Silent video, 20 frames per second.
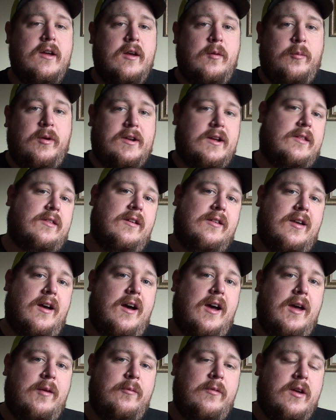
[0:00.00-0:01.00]
But at the
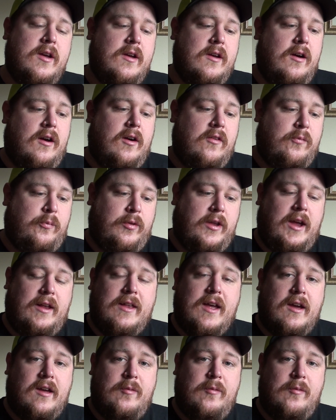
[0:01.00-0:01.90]
time of playing that